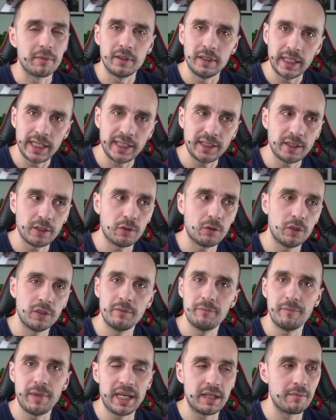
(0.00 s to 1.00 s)
Later on,
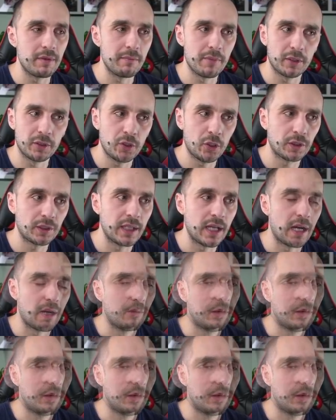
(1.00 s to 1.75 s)
maybe, but not now.